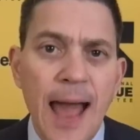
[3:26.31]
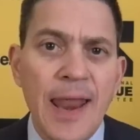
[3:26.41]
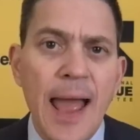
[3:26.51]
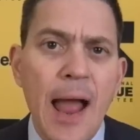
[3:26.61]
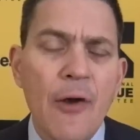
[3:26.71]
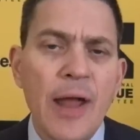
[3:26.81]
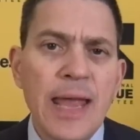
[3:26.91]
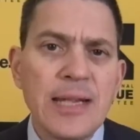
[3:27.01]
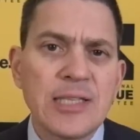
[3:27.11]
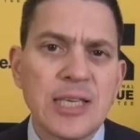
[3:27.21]
And our
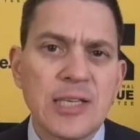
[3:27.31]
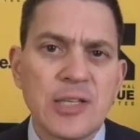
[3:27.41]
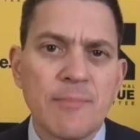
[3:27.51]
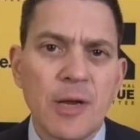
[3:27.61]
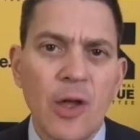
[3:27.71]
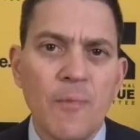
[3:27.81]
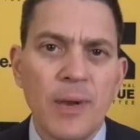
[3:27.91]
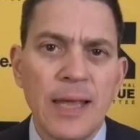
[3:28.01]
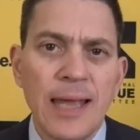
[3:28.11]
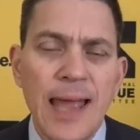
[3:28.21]
aid system
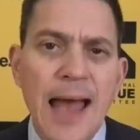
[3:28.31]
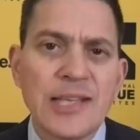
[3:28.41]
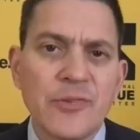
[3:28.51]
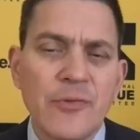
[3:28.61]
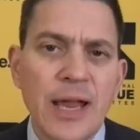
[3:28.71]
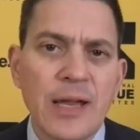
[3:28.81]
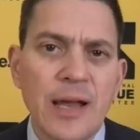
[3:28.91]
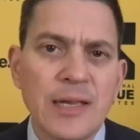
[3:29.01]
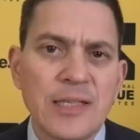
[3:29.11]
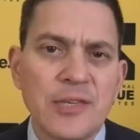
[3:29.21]
globally hasn't
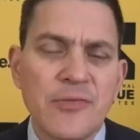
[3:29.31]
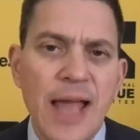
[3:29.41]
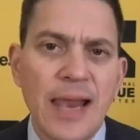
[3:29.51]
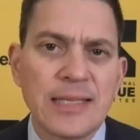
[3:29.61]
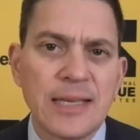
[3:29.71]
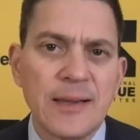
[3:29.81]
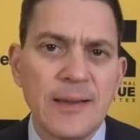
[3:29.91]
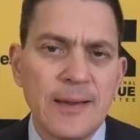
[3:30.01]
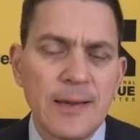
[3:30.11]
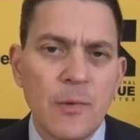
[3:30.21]
recognized this reality.
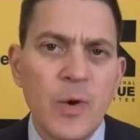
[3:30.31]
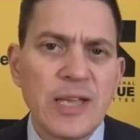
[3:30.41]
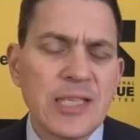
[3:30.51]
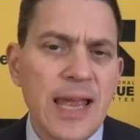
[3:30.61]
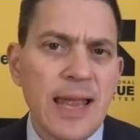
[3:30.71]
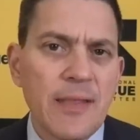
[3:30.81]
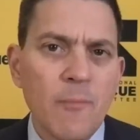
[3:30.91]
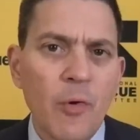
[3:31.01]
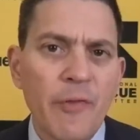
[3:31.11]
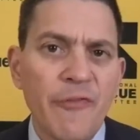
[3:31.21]
We're saying that
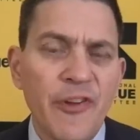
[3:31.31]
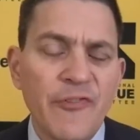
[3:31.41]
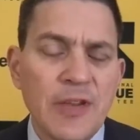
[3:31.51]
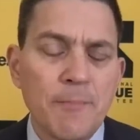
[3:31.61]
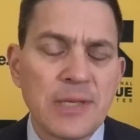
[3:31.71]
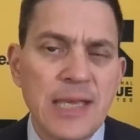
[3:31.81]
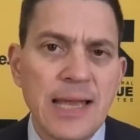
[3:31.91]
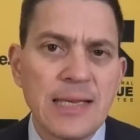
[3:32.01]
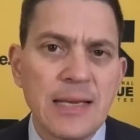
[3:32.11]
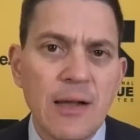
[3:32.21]
more than
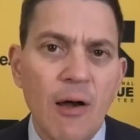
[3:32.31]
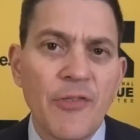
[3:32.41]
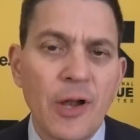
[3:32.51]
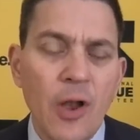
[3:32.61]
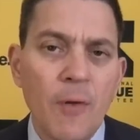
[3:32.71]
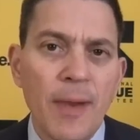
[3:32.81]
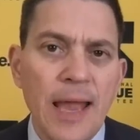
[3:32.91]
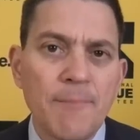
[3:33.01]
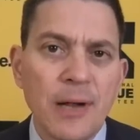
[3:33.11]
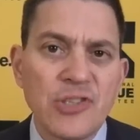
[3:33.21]
50% of the global
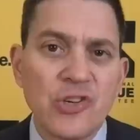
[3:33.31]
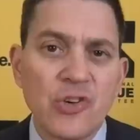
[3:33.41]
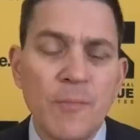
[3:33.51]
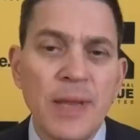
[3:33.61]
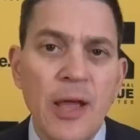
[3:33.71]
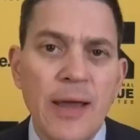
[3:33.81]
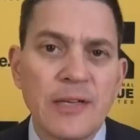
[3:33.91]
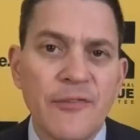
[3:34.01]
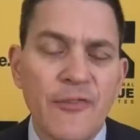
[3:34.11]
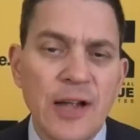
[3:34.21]
aid budget should be going
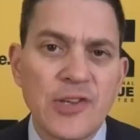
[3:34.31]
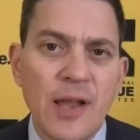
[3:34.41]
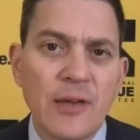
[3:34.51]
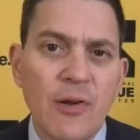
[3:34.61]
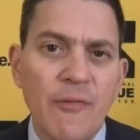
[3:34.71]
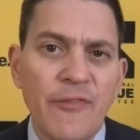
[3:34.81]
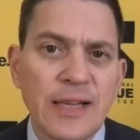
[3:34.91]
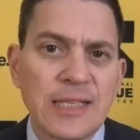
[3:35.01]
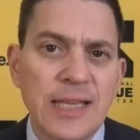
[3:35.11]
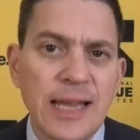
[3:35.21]
to fragile and
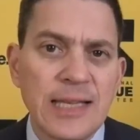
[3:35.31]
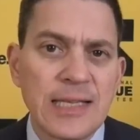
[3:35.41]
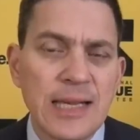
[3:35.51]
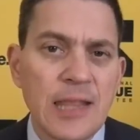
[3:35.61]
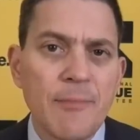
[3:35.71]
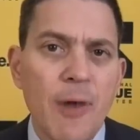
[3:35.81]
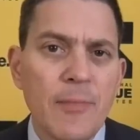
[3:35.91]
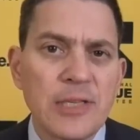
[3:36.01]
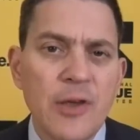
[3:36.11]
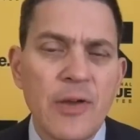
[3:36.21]
conflict states. At the
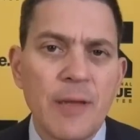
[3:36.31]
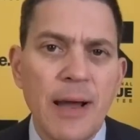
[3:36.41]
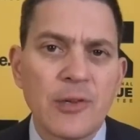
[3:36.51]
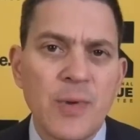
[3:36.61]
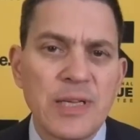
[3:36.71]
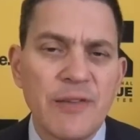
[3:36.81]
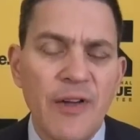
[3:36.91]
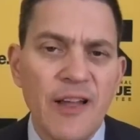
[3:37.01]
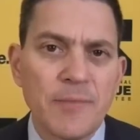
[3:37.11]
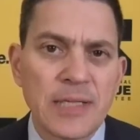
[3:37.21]
moment, it's only about
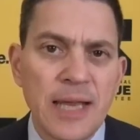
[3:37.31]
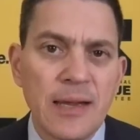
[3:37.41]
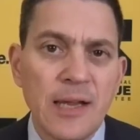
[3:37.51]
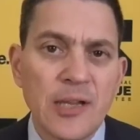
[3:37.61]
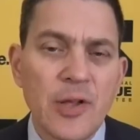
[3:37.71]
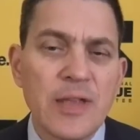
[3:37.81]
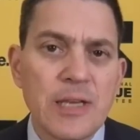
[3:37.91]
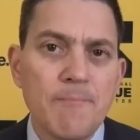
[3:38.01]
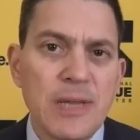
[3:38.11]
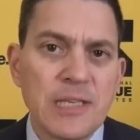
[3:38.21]
25%. So there's a
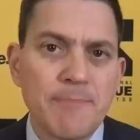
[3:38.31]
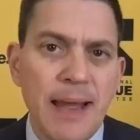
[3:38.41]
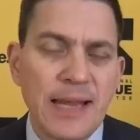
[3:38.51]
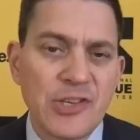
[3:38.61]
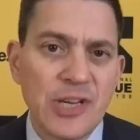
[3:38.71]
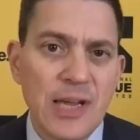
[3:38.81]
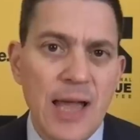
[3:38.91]
mismatch.